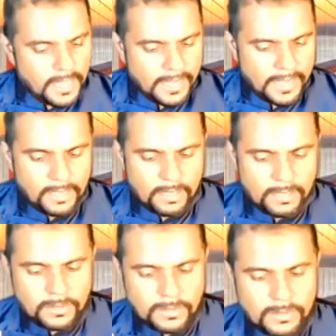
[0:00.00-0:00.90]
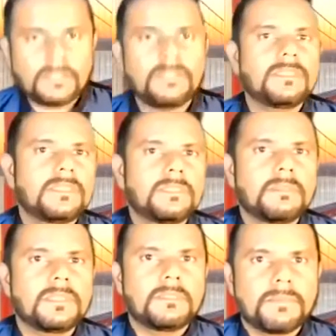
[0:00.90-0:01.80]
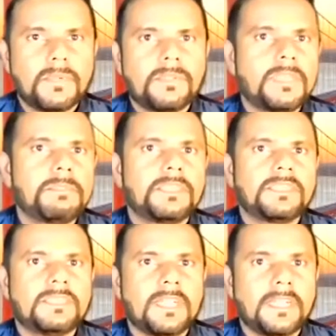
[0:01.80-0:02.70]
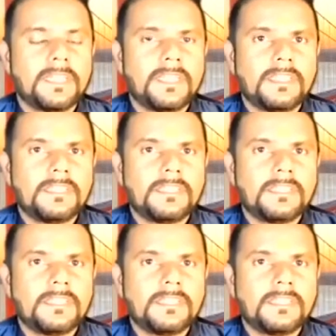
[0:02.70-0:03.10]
and also previously Mr. Jakaria.